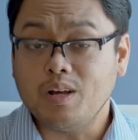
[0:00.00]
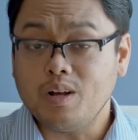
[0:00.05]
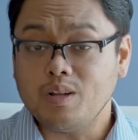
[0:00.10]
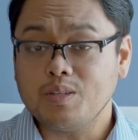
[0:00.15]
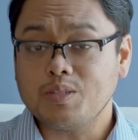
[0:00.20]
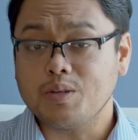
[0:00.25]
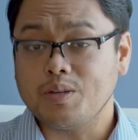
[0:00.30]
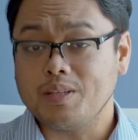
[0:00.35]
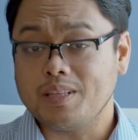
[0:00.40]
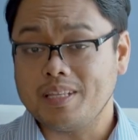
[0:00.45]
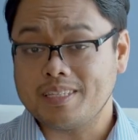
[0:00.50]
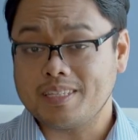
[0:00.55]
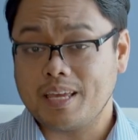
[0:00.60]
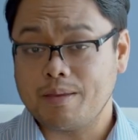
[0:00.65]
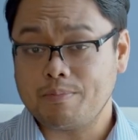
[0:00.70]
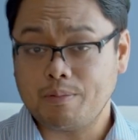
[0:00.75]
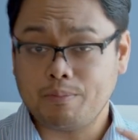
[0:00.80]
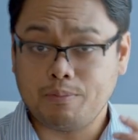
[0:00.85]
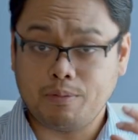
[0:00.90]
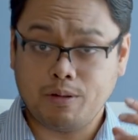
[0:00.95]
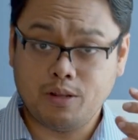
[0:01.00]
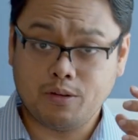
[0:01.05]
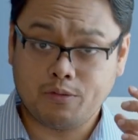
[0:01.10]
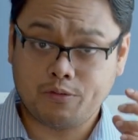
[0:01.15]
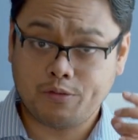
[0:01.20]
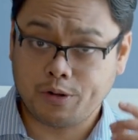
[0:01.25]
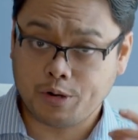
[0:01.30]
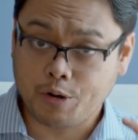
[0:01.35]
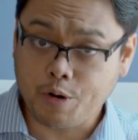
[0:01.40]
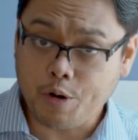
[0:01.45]
also, it is capable
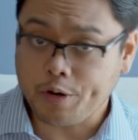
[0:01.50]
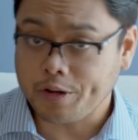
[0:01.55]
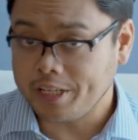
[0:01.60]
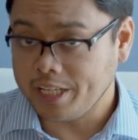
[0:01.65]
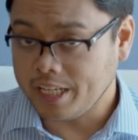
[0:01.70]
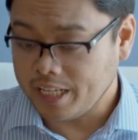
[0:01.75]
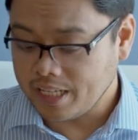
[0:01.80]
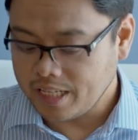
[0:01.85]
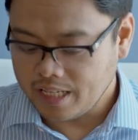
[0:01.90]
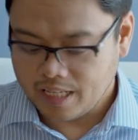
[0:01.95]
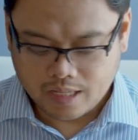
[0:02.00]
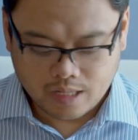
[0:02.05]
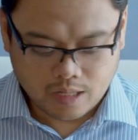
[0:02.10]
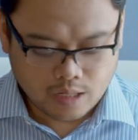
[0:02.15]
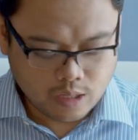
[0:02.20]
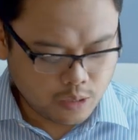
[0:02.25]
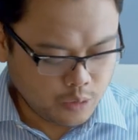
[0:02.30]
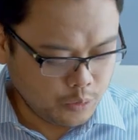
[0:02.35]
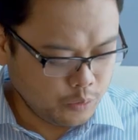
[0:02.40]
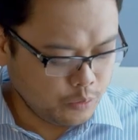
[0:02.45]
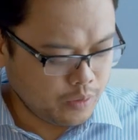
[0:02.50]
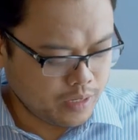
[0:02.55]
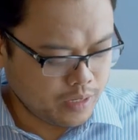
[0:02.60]
of recording through